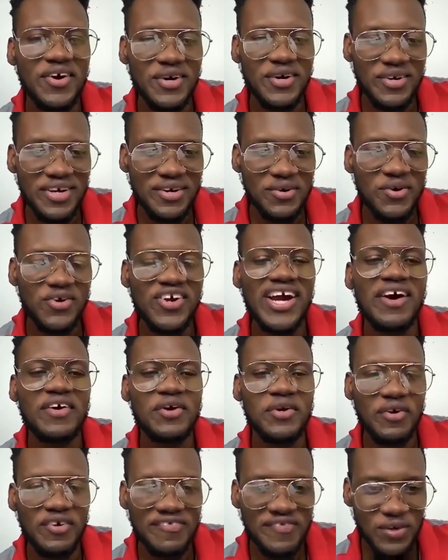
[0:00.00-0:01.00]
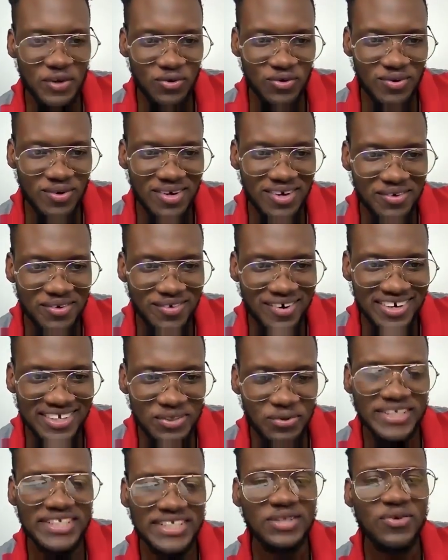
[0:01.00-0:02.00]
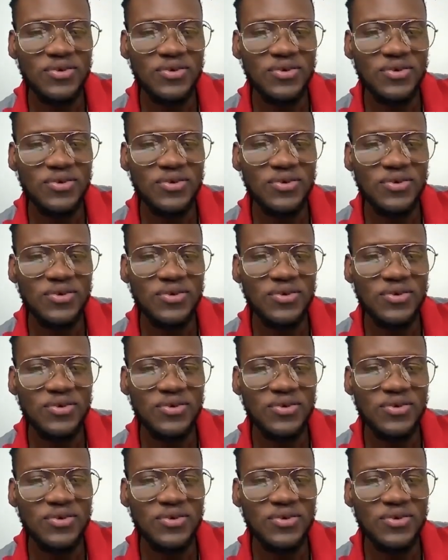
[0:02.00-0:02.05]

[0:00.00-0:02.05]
Year in review, 2020